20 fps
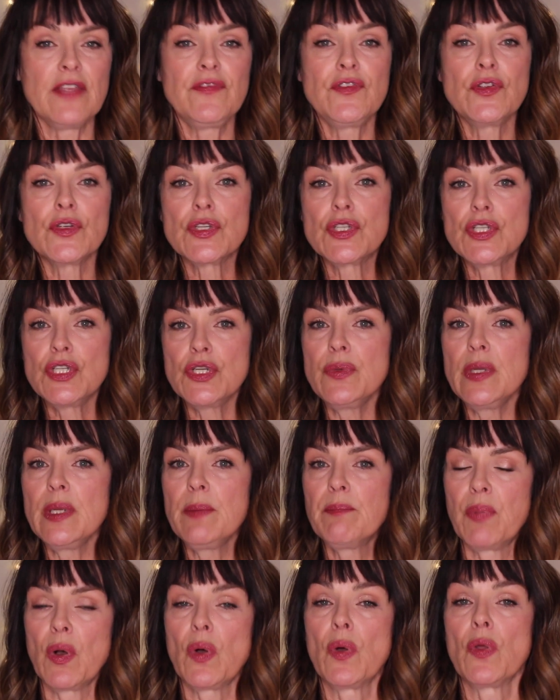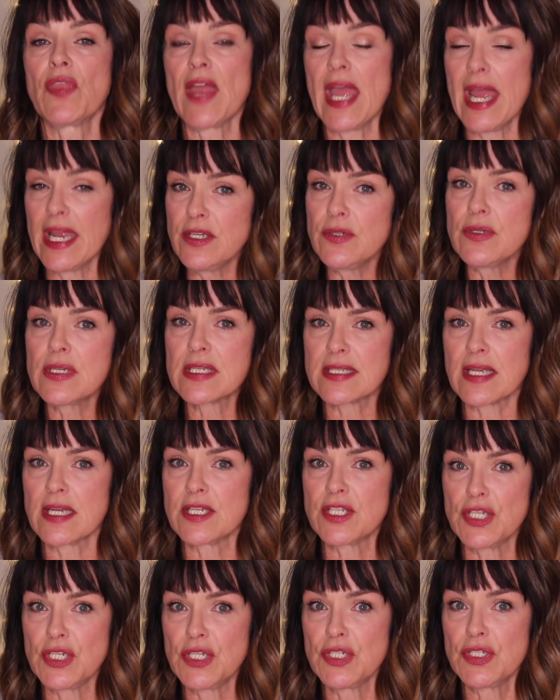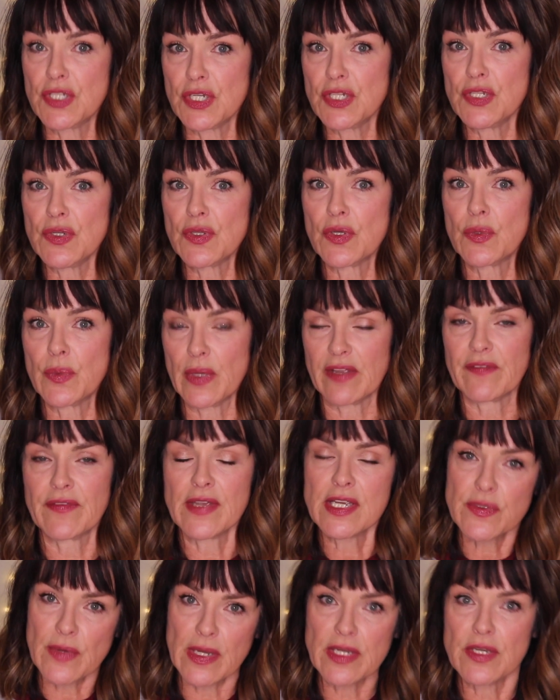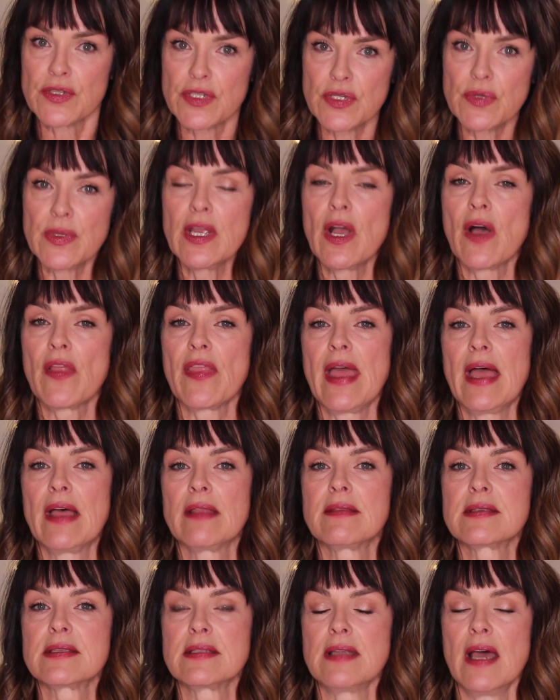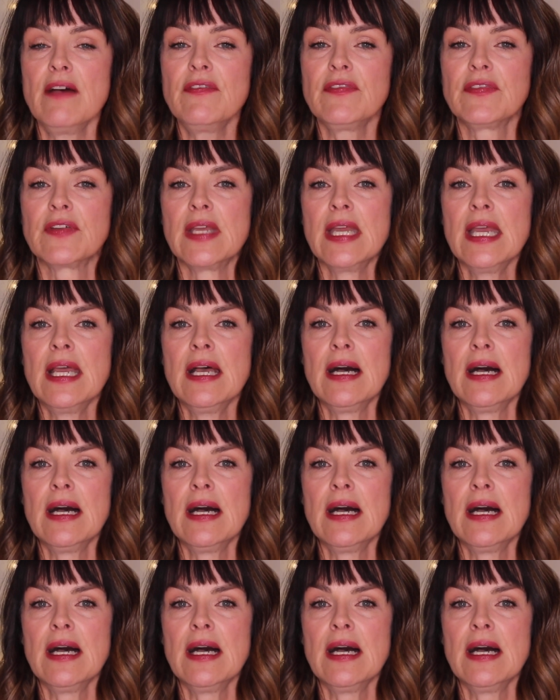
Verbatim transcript: If you're doing both and you decide to, to do the quick fix, right, you're doing all the health stuff